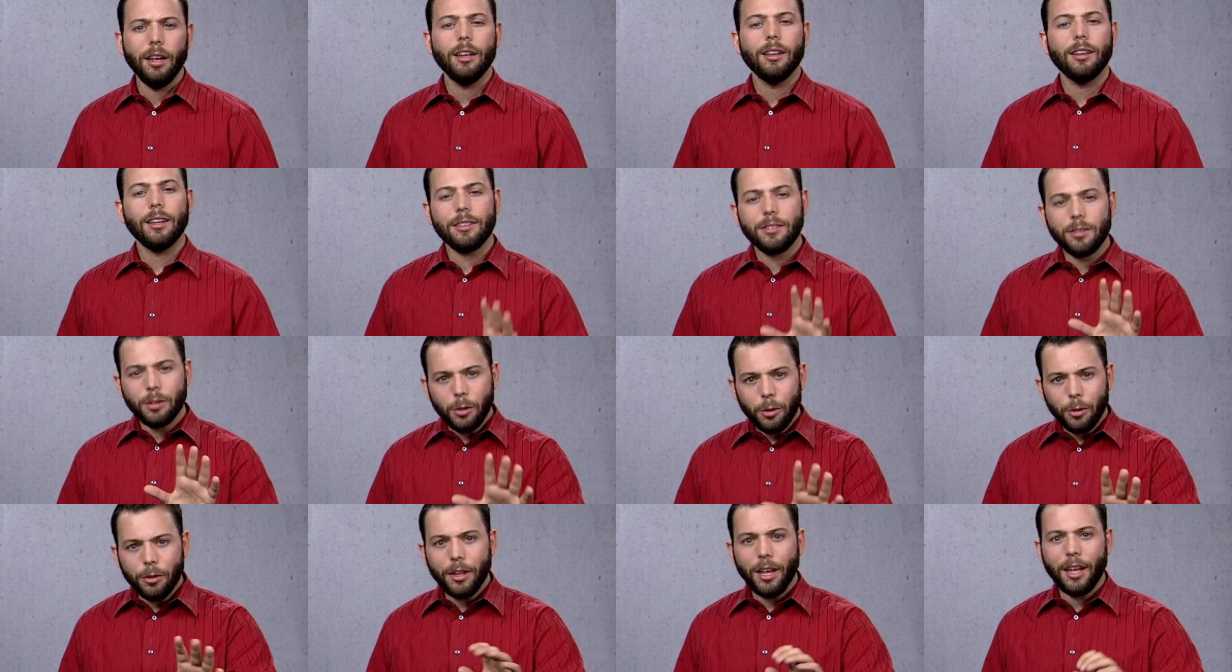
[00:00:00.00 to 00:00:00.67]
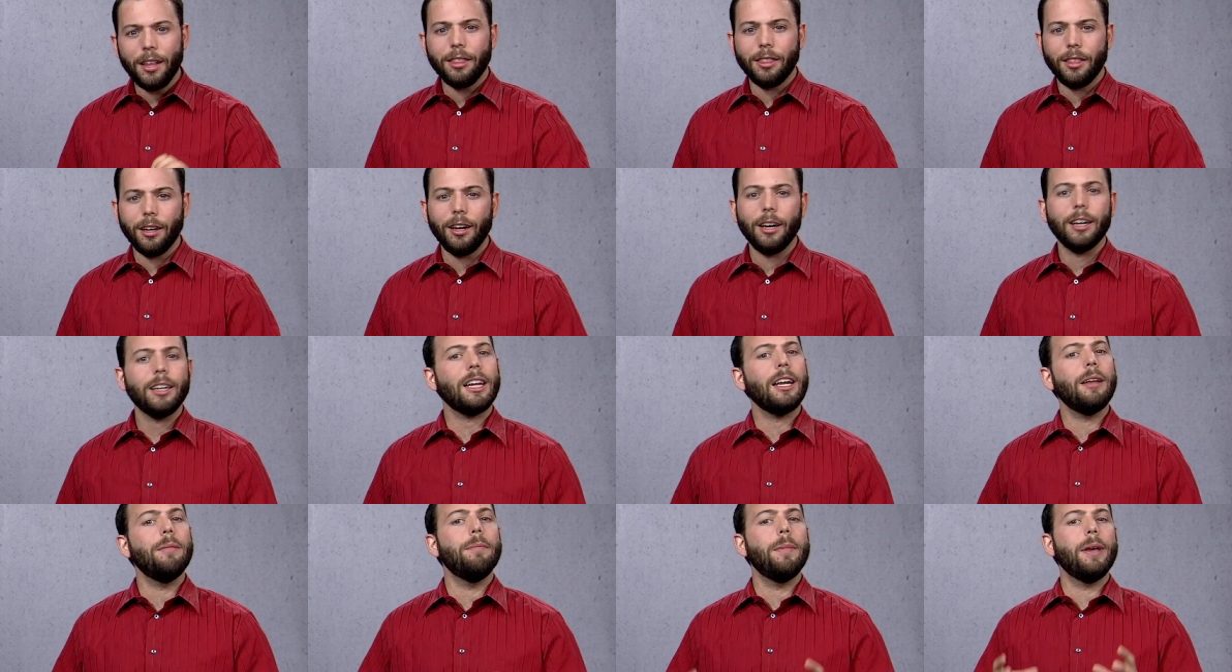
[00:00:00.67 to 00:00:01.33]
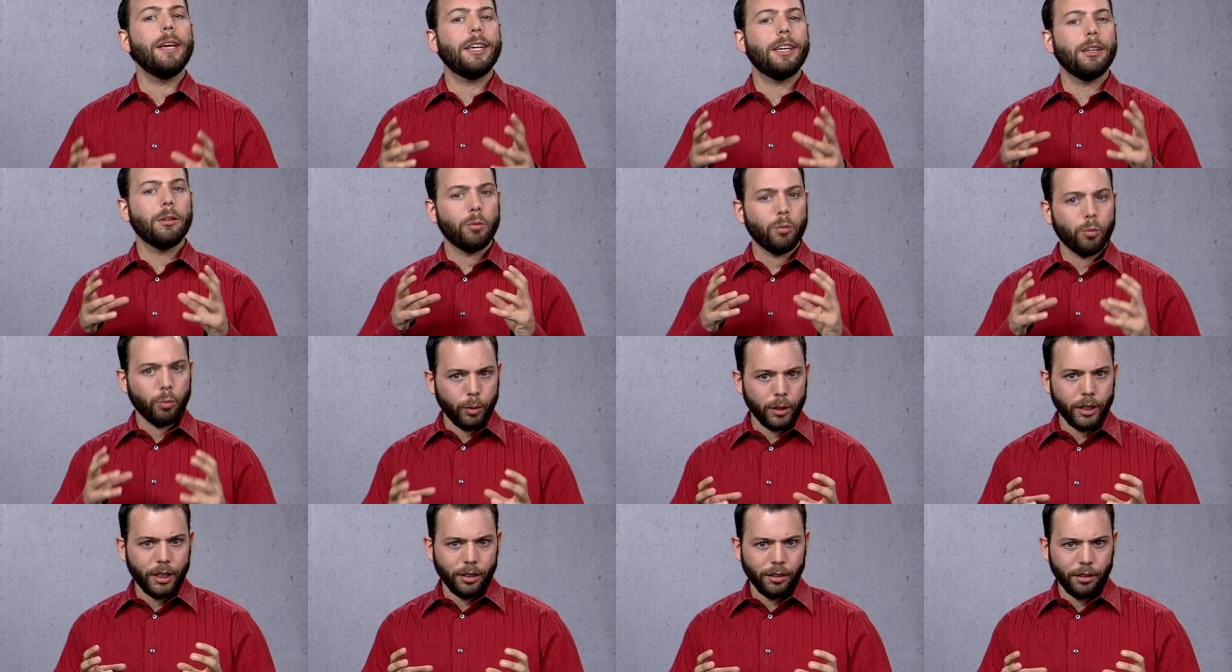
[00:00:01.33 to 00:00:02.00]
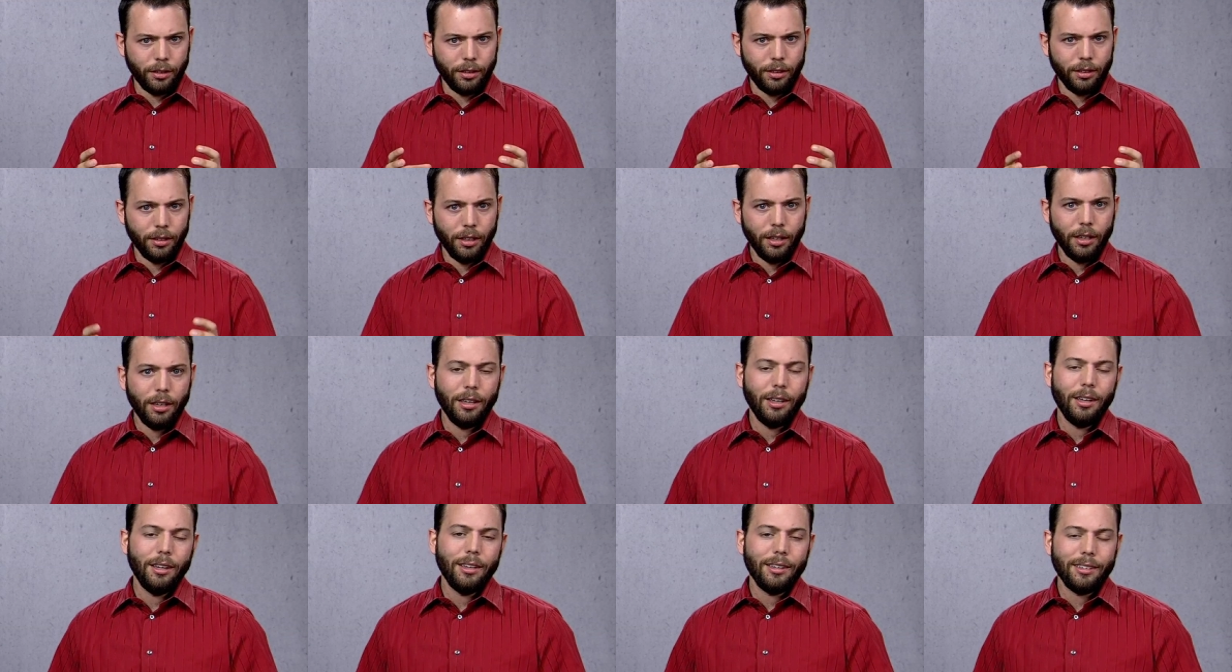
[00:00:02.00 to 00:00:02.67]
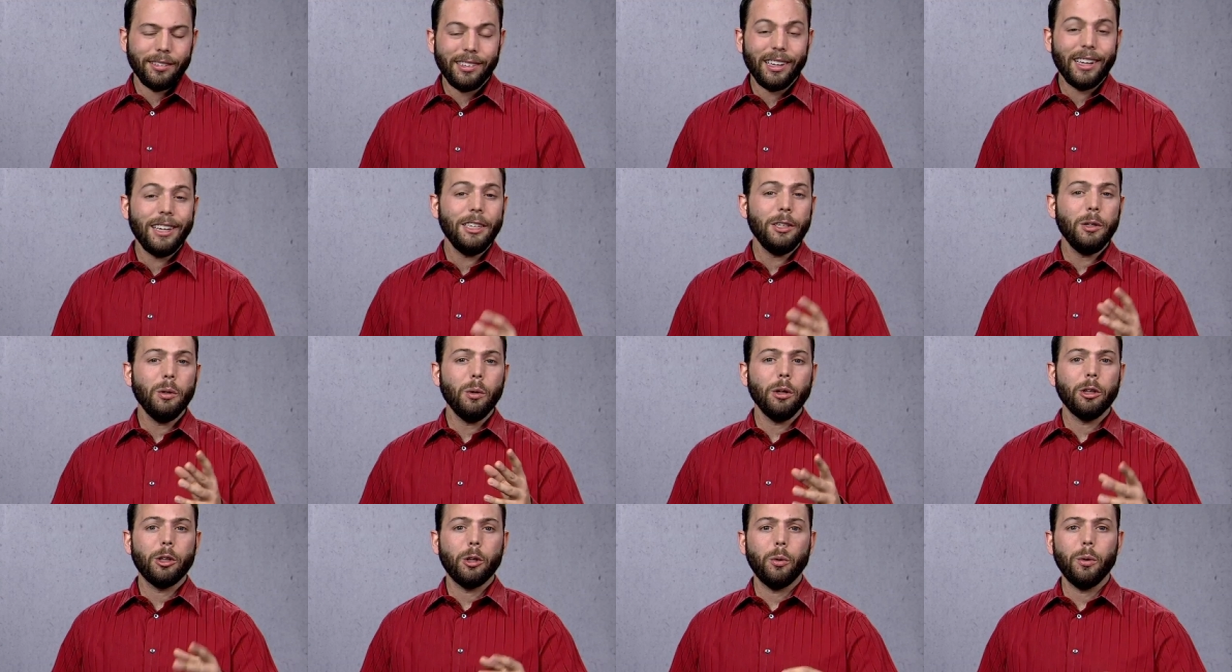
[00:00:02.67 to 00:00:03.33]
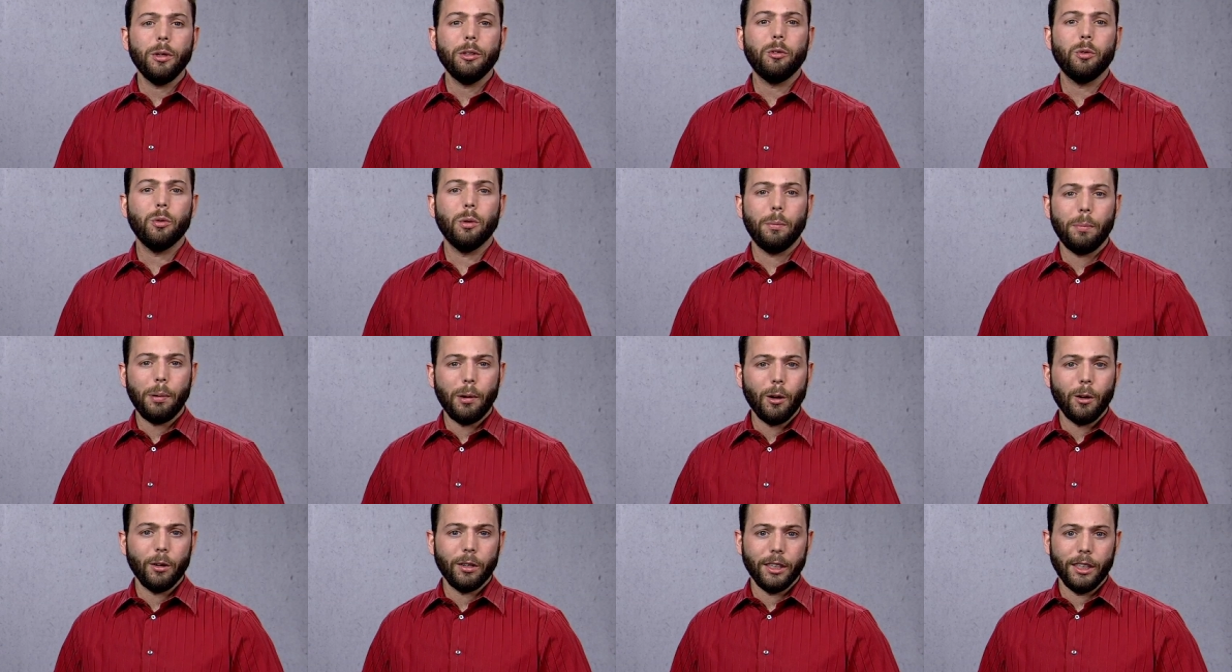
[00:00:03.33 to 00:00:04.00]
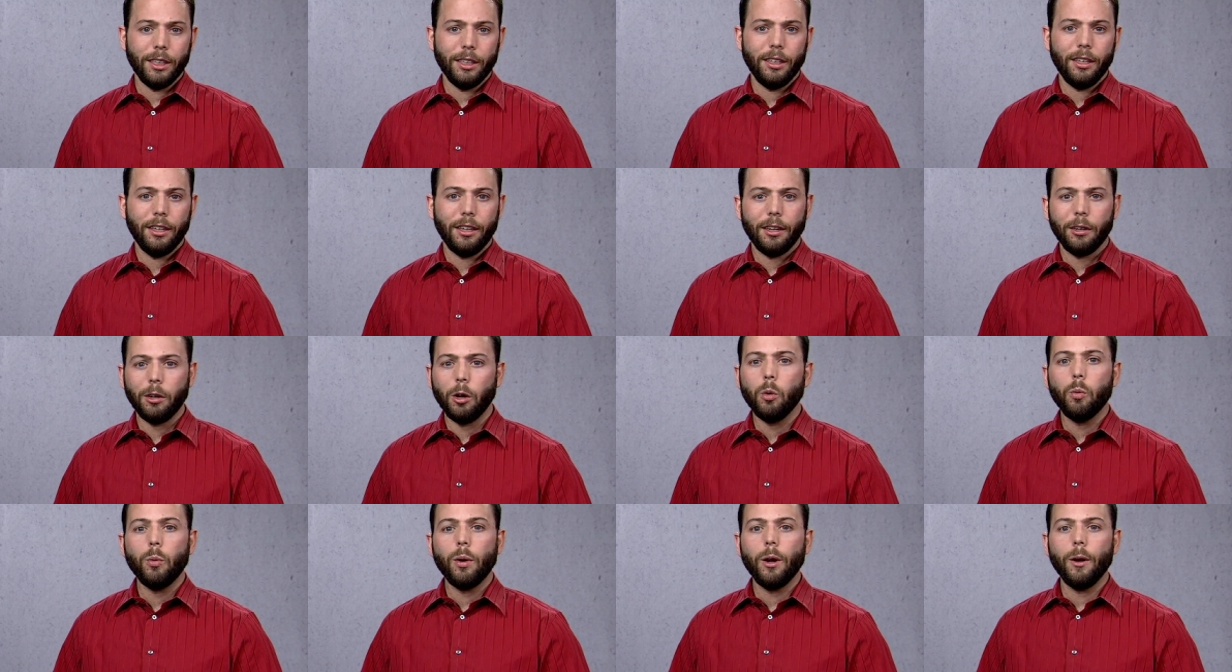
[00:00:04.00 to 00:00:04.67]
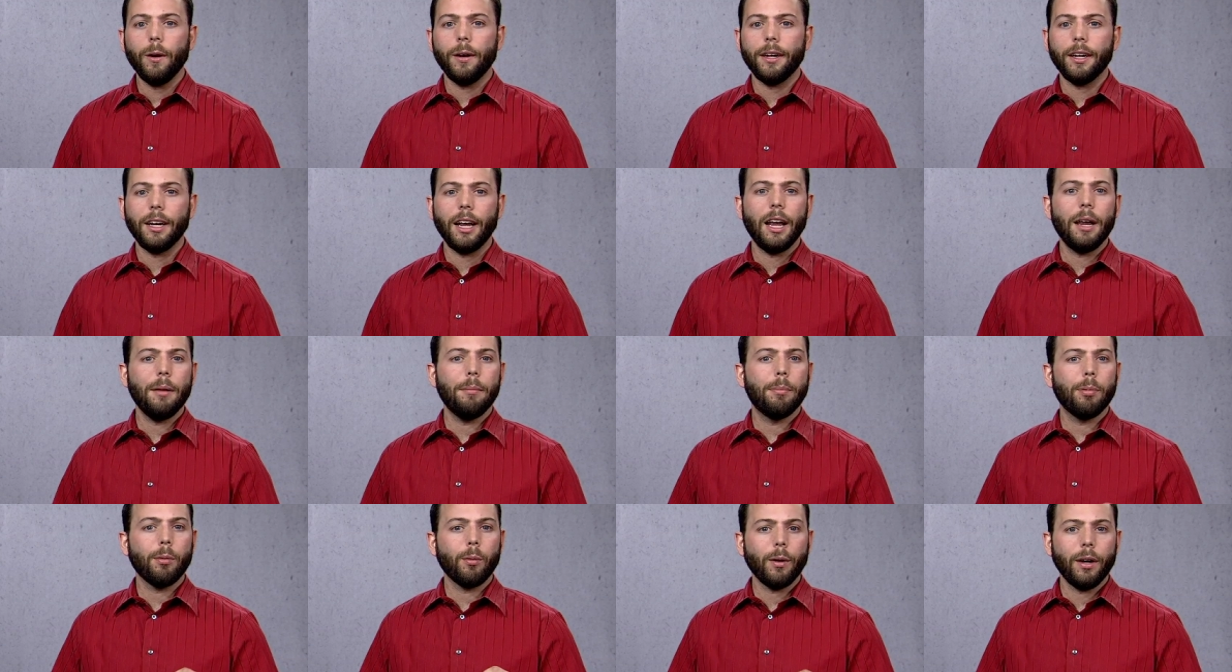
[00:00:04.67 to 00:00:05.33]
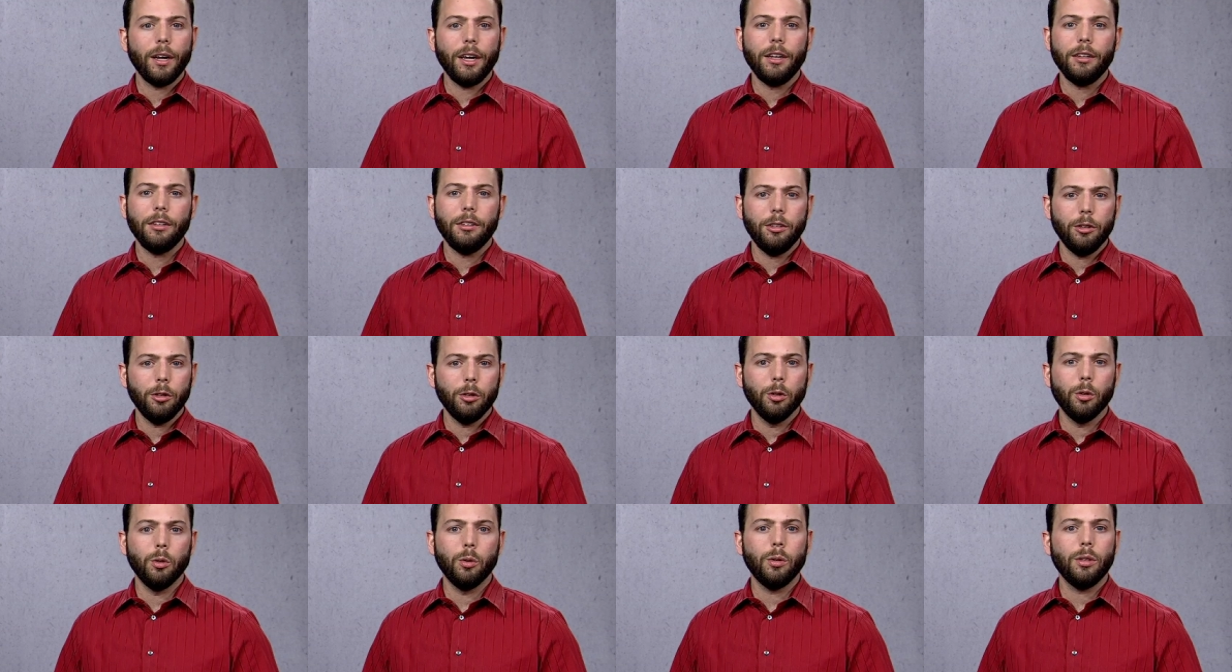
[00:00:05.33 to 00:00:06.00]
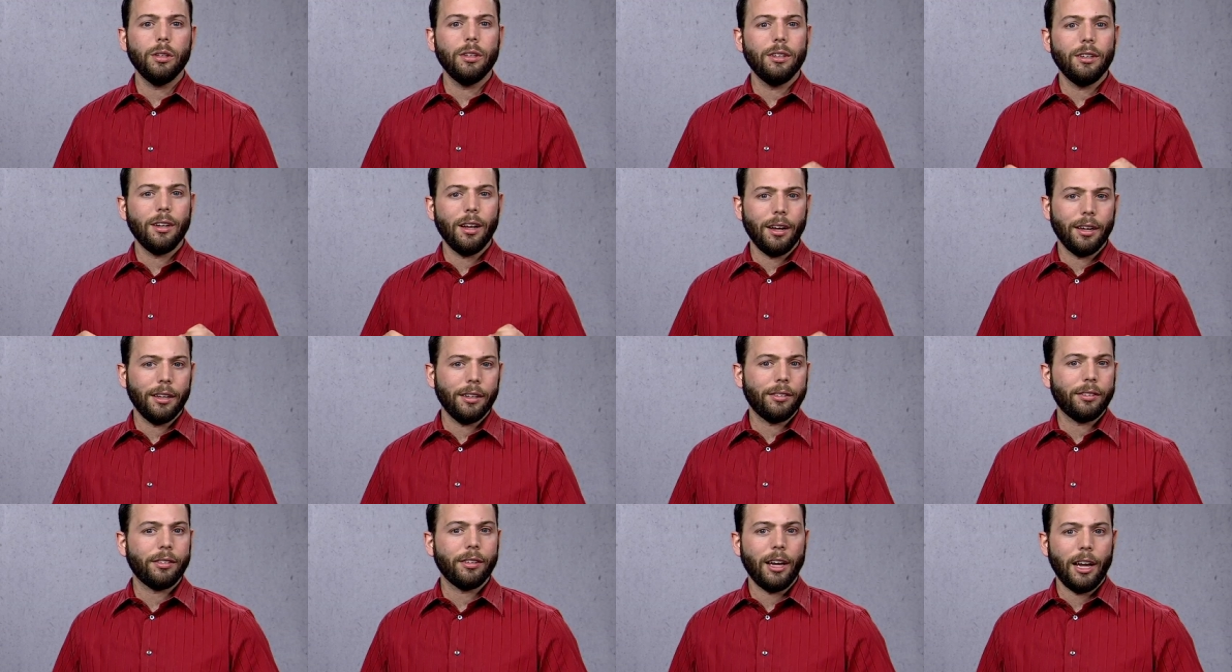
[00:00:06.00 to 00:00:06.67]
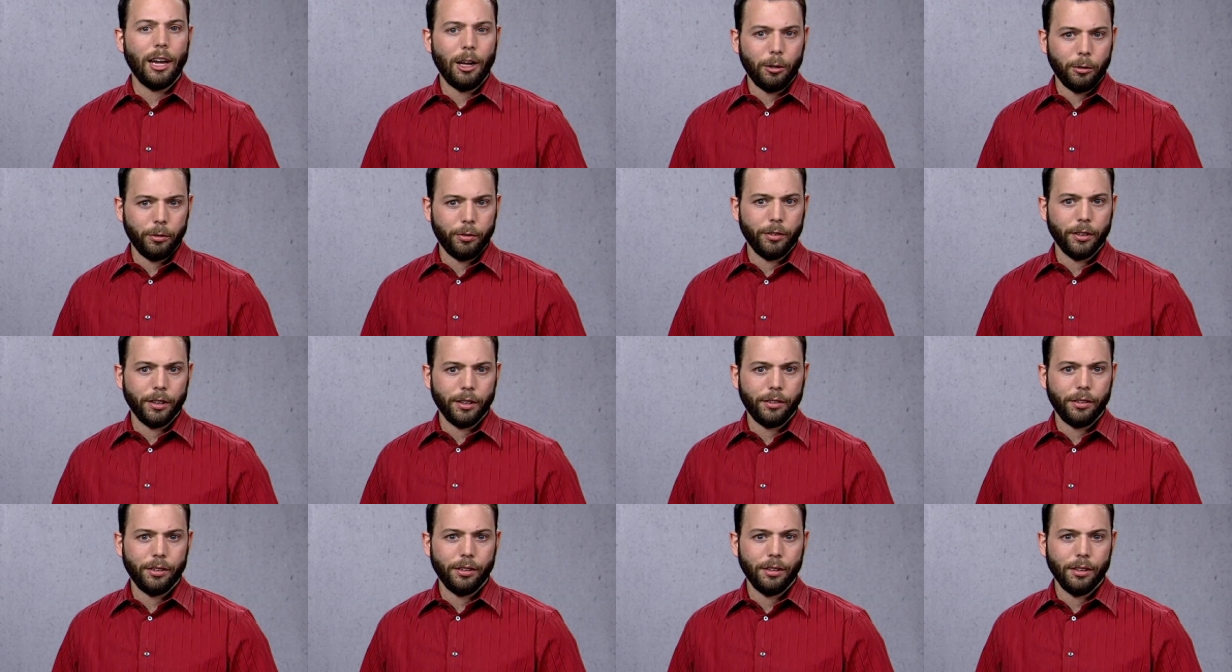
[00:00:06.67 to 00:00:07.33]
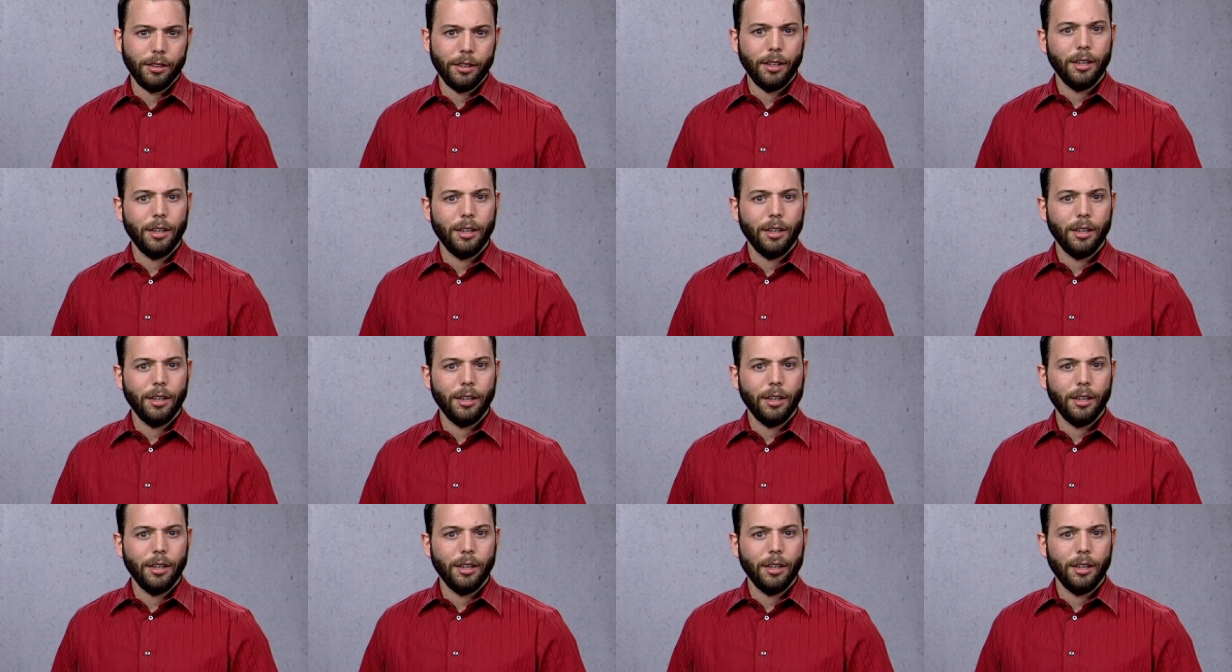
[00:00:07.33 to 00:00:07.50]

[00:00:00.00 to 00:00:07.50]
Let's hold that thought and make it real. Say you are going to a party and are wearing a brand new, nice outfit.